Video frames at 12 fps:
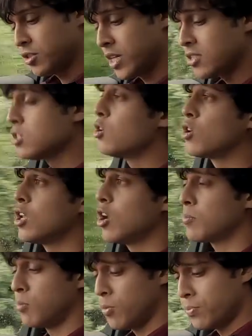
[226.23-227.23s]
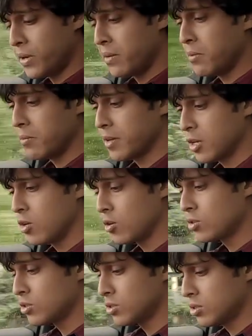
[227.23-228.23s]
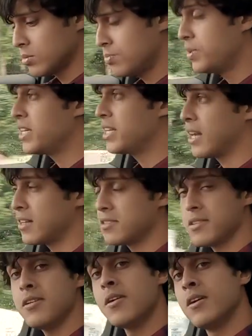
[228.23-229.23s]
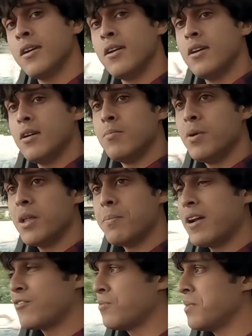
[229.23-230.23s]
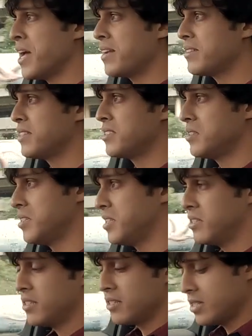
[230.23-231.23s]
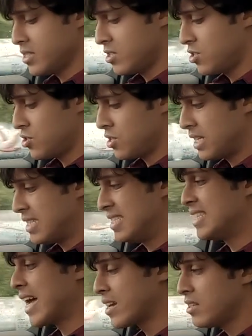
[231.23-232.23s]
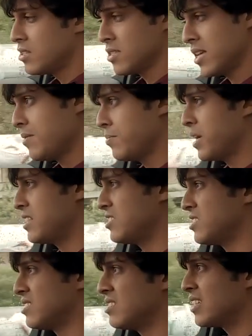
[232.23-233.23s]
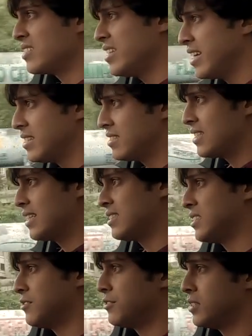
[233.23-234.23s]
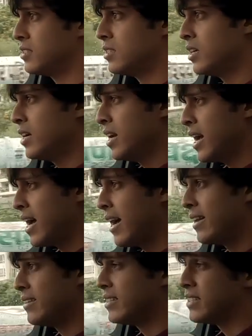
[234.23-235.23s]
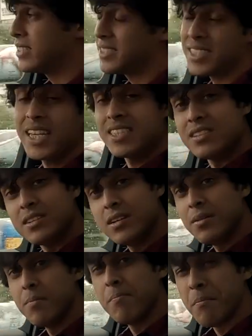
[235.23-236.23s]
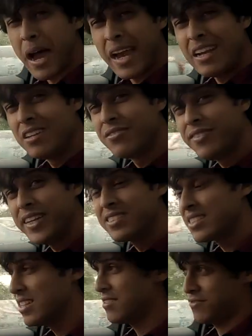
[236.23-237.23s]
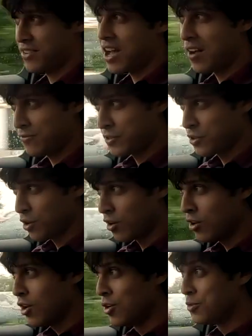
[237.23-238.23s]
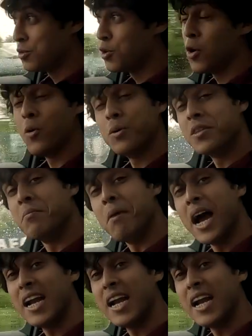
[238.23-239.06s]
does look a lot more premium and looks pretty classy. But apart from that, this interior is exactly the same. There is nothing else that's different, and this is a mild facelift after all, to go with a mild